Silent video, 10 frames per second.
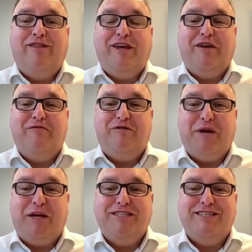the
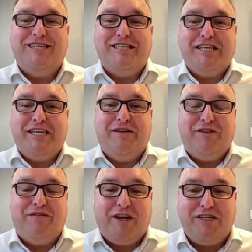information to see if
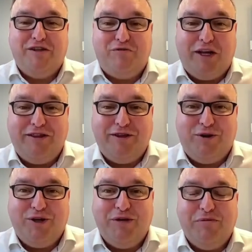they've actually read the
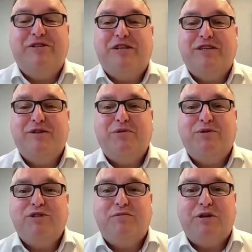documents they're
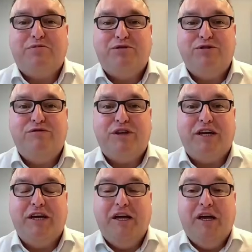supposed to be
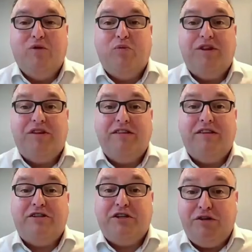approving within
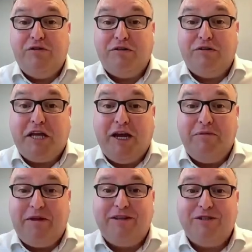the turnaround
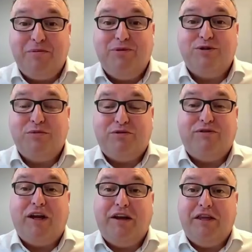time that they're supposed to
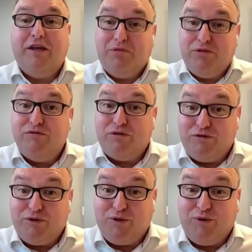provide the approval
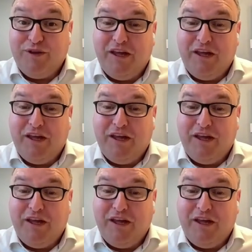for.